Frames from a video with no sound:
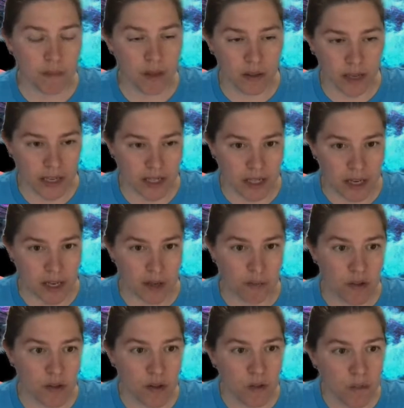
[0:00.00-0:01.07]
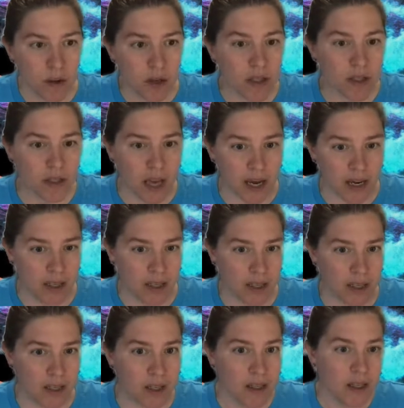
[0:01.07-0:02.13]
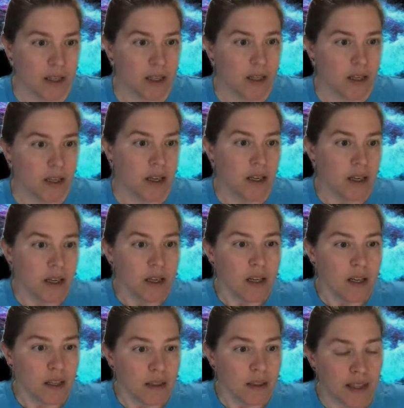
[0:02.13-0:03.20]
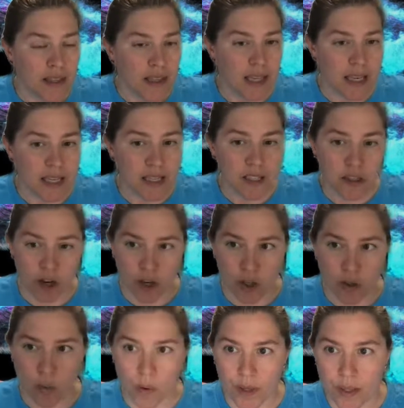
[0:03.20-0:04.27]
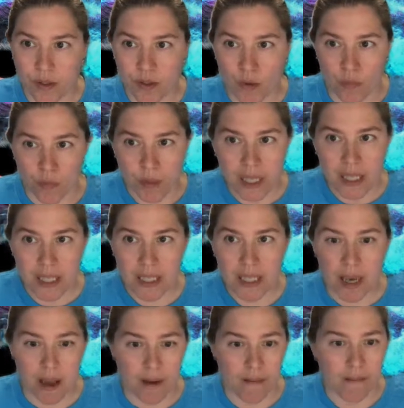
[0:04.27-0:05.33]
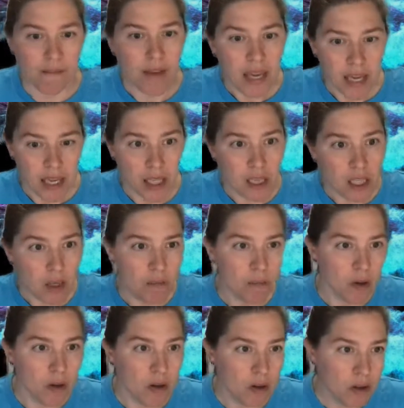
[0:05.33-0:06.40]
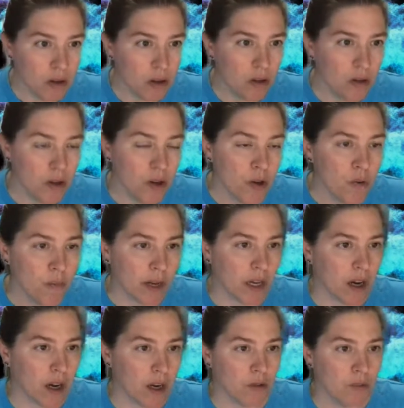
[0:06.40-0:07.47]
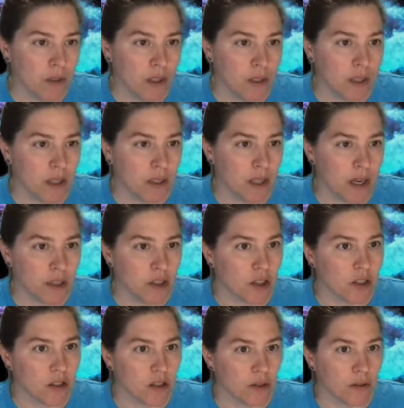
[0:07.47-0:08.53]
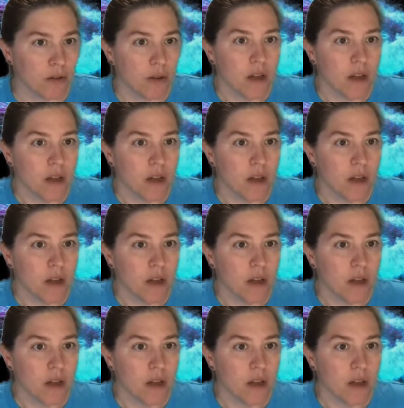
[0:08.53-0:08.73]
Like I said, I'm super excited that these are going to be available. Oh my gosh, what did that just do?